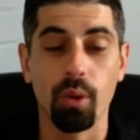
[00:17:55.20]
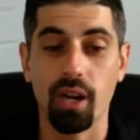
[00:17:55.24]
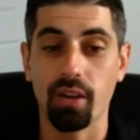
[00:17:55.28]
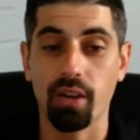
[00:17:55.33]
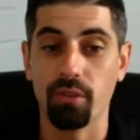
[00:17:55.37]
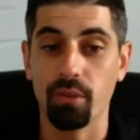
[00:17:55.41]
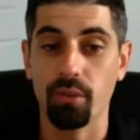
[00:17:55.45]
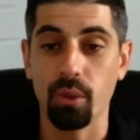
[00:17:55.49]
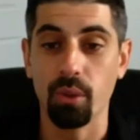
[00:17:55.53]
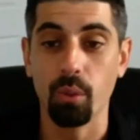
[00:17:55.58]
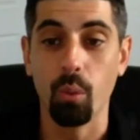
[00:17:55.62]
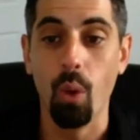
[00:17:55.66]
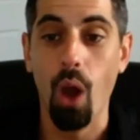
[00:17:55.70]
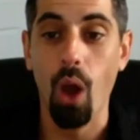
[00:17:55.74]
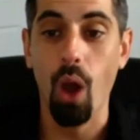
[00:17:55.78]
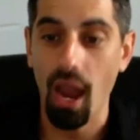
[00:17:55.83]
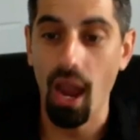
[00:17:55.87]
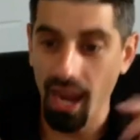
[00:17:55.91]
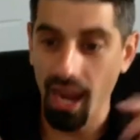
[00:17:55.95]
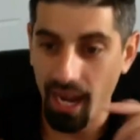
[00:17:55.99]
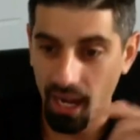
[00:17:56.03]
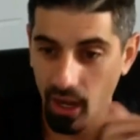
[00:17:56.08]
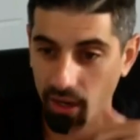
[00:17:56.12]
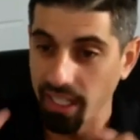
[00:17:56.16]
whatever we want.
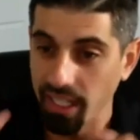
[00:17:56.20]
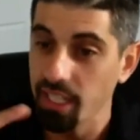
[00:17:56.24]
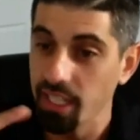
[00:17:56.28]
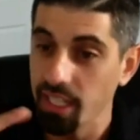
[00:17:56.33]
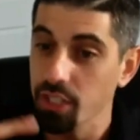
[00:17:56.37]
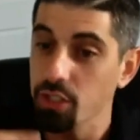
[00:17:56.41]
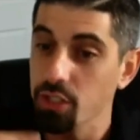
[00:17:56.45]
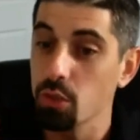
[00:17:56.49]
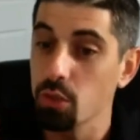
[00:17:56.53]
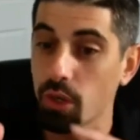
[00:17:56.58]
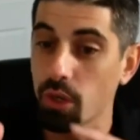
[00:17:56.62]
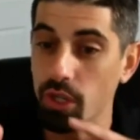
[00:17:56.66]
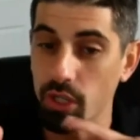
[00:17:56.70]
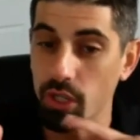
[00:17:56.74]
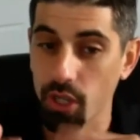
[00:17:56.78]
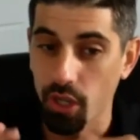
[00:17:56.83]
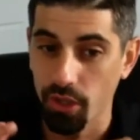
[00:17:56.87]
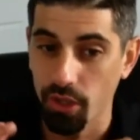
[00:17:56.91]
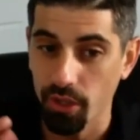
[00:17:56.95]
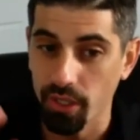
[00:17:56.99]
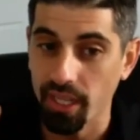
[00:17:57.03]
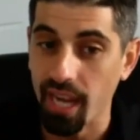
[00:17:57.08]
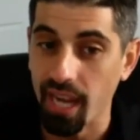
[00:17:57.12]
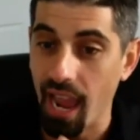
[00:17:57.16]
And I'll get into
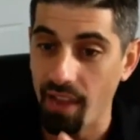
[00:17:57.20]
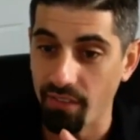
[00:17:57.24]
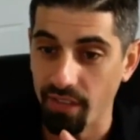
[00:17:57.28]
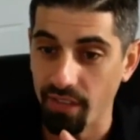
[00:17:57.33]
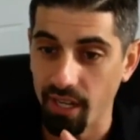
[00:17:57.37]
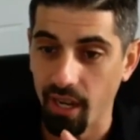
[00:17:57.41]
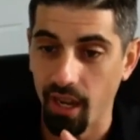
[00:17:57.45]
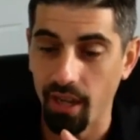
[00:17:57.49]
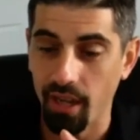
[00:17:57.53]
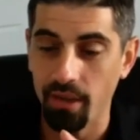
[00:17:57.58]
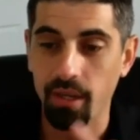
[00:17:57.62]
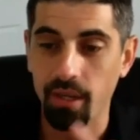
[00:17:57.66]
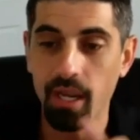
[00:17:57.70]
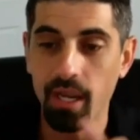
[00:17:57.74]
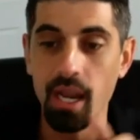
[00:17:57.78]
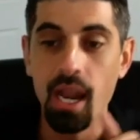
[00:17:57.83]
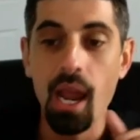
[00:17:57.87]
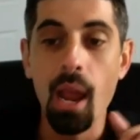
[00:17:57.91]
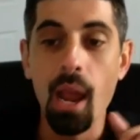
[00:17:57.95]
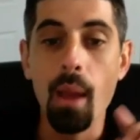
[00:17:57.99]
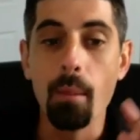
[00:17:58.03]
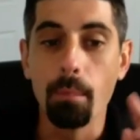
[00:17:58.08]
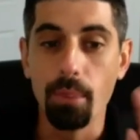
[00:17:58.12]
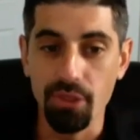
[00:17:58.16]
another caveat.
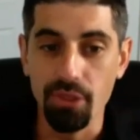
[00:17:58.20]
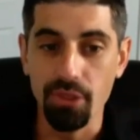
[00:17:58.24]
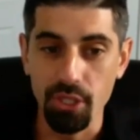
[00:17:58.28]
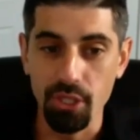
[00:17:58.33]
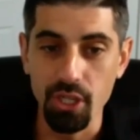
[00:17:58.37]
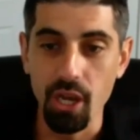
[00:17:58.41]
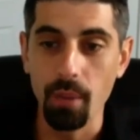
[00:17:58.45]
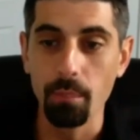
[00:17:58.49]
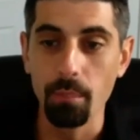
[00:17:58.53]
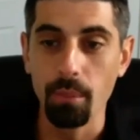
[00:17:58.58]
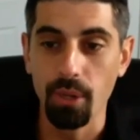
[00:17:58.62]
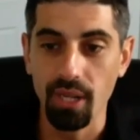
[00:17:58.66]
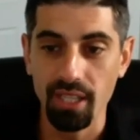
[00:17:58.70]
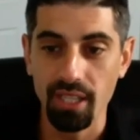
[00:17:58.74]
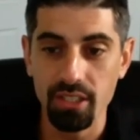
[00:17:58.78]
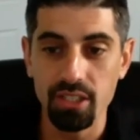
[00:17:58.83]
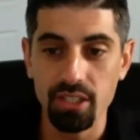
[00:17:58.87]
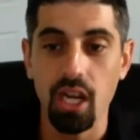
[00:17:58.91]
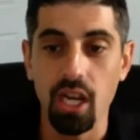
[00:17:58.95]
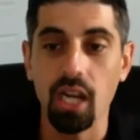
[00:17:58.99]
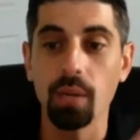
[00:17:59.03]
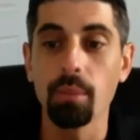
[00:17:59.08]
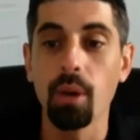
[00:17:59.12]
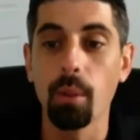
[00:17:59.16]
But the number, let's
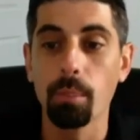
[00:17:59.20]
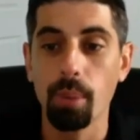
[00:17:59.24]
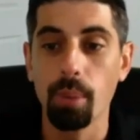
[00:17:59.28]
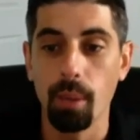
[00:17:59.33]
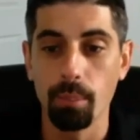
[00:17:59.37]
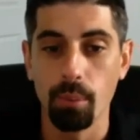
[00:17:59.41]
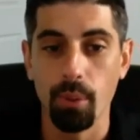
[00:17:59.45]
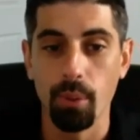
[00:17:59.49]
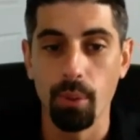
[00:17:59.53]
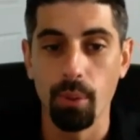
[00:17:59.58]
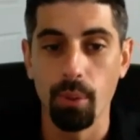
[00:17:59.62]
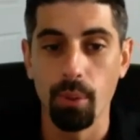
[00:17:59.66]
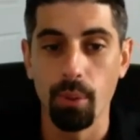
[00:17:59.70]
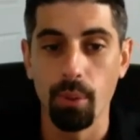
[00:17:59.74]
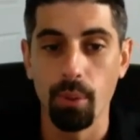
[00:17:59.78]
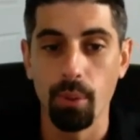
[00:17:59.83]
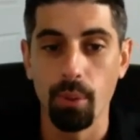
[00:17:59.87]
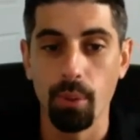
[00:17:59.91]
talk about preparation